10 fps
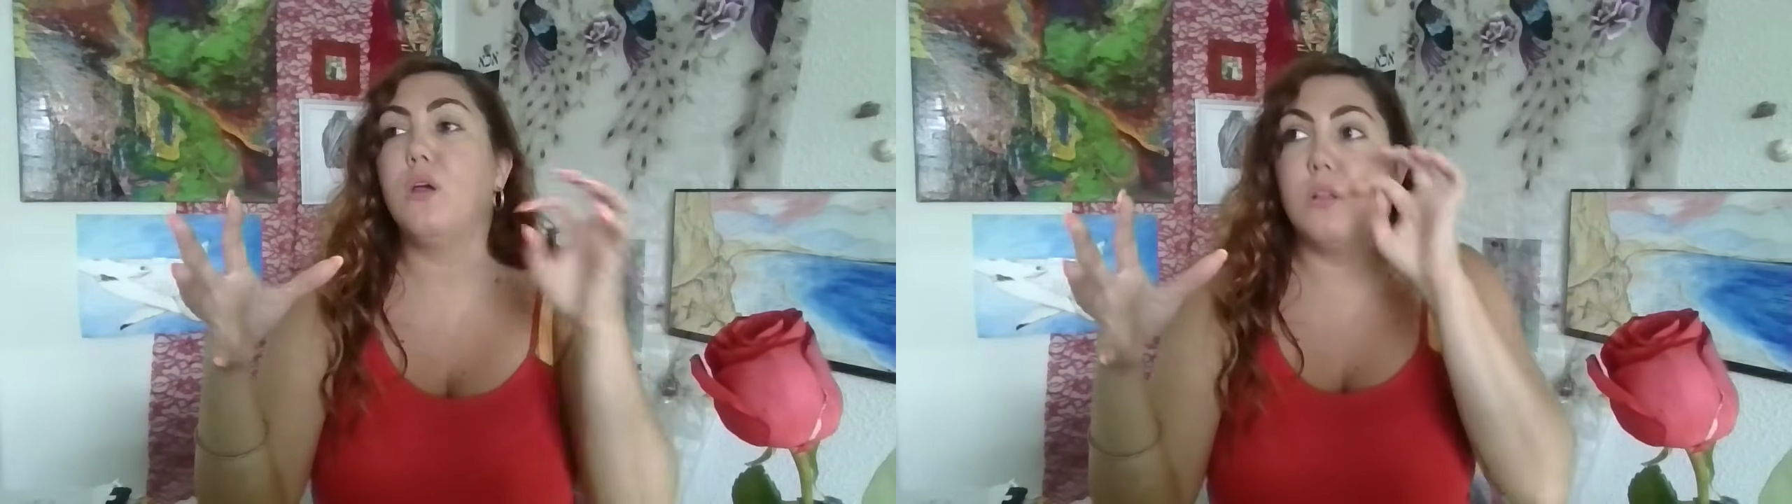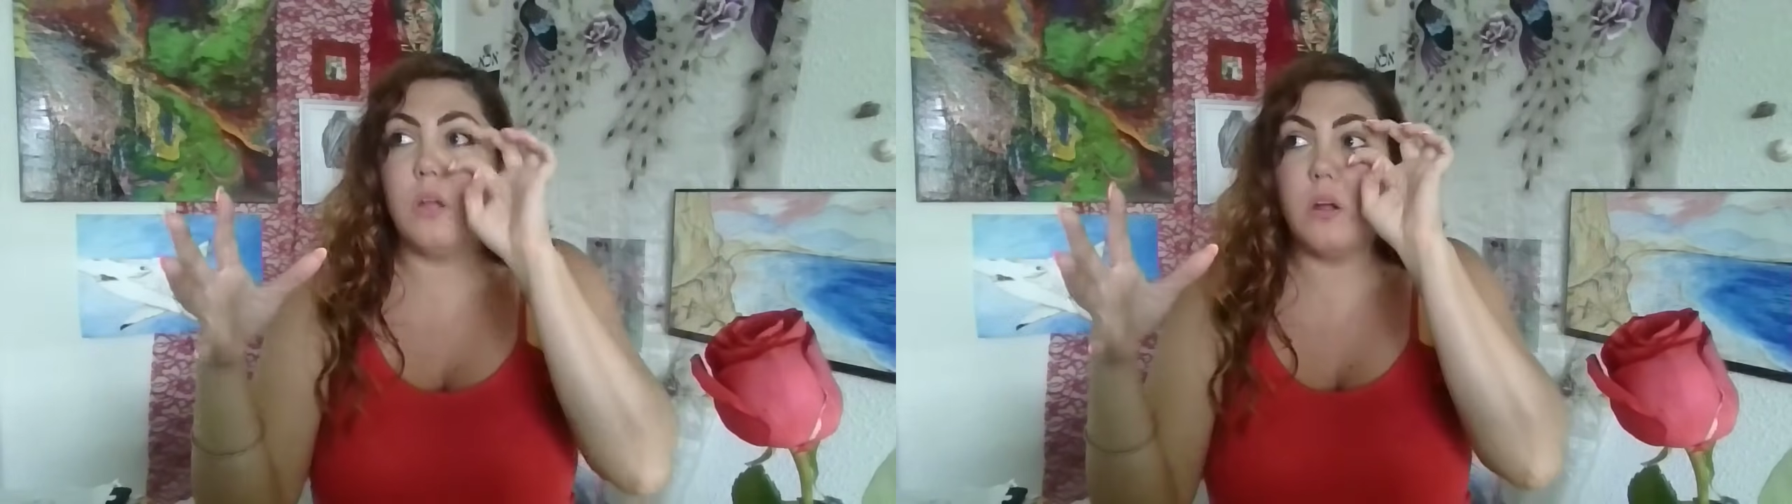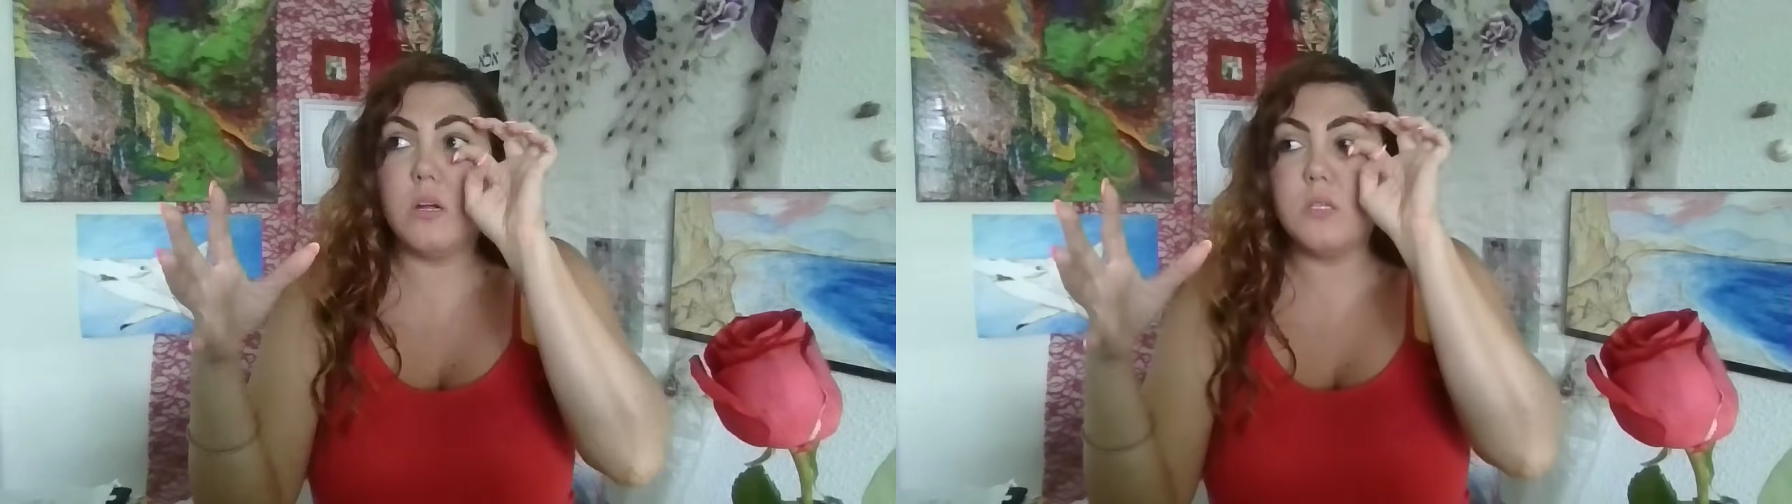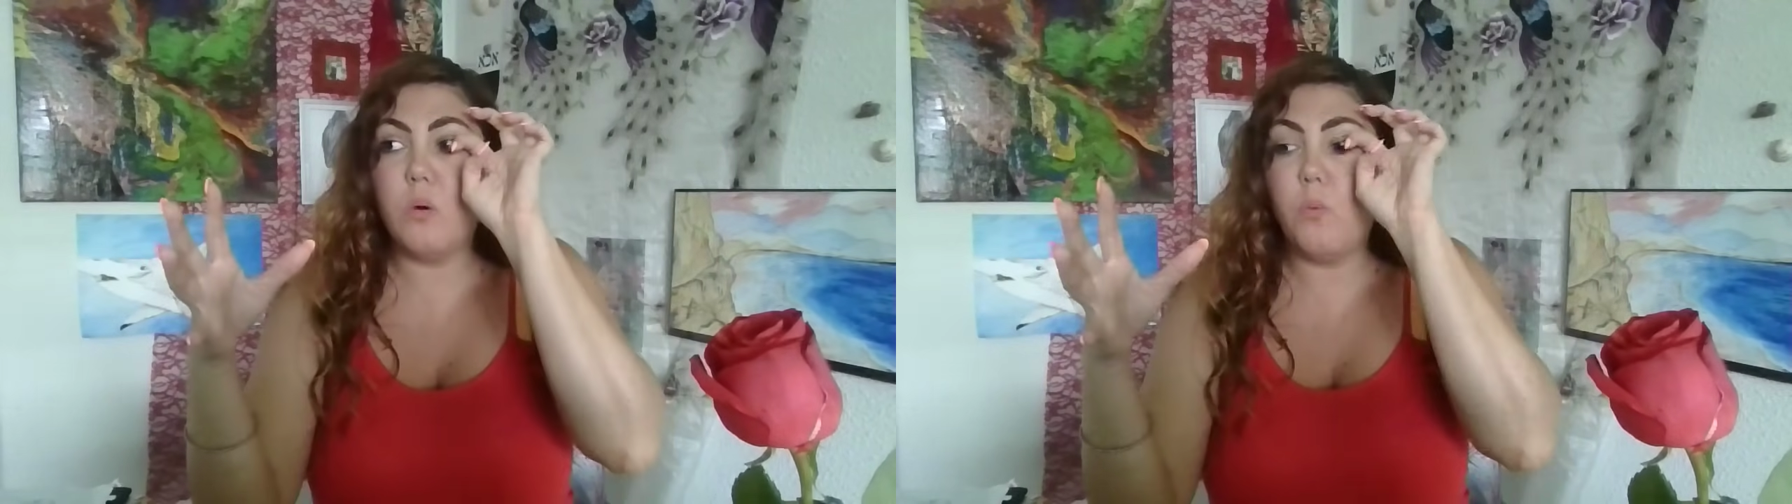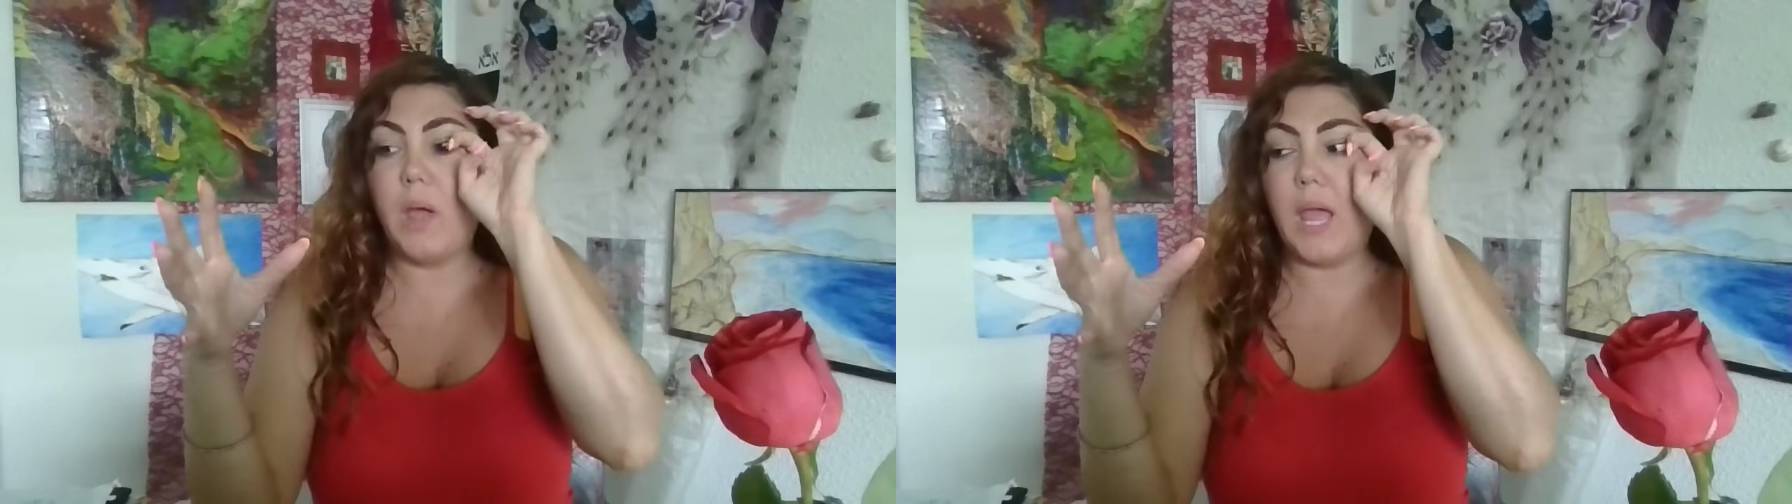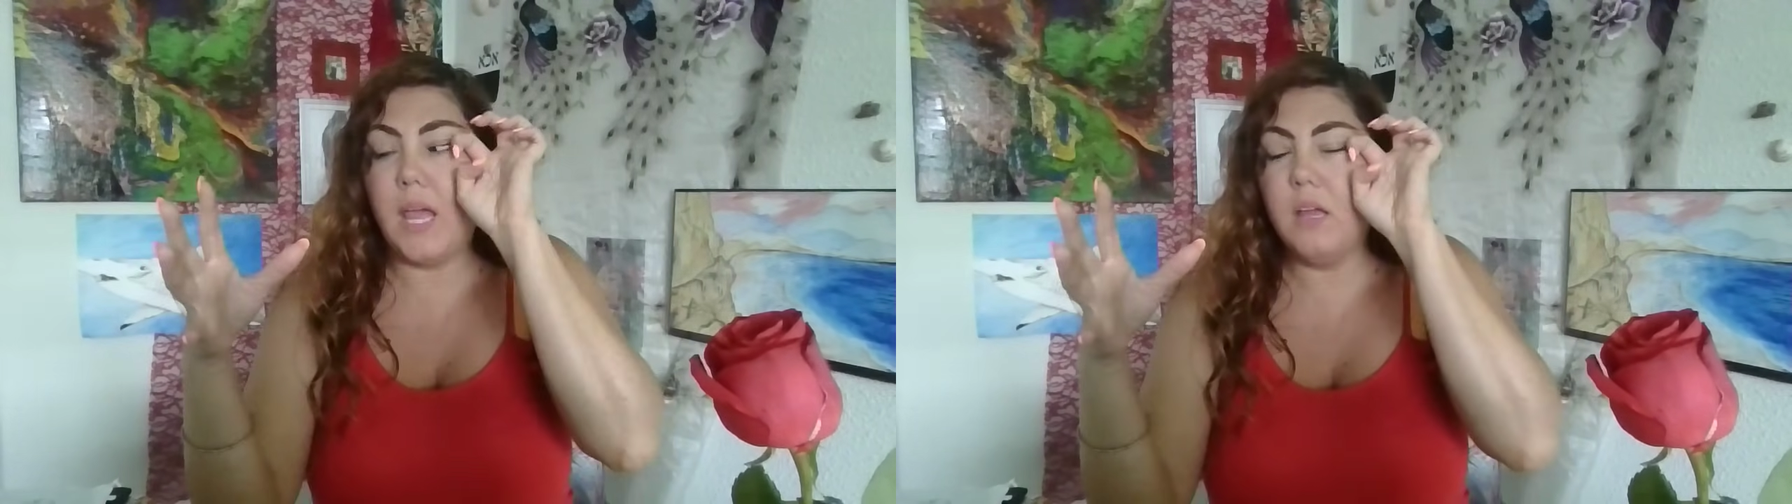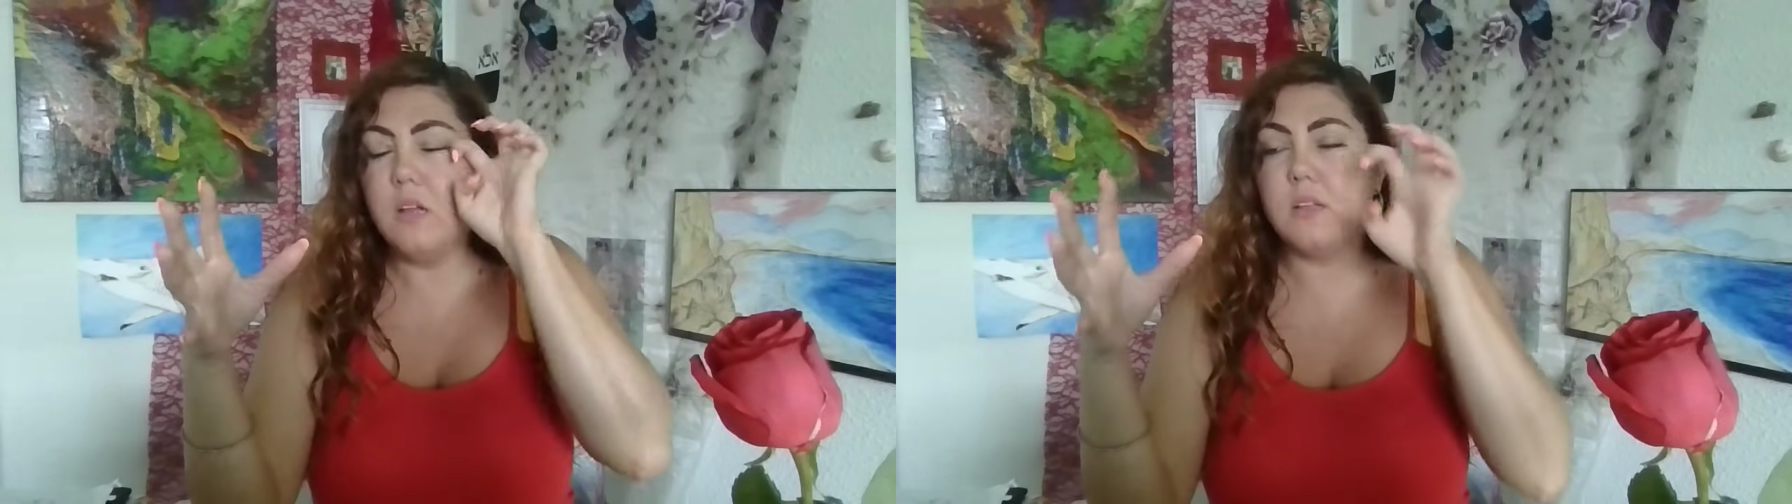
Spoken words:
there is a way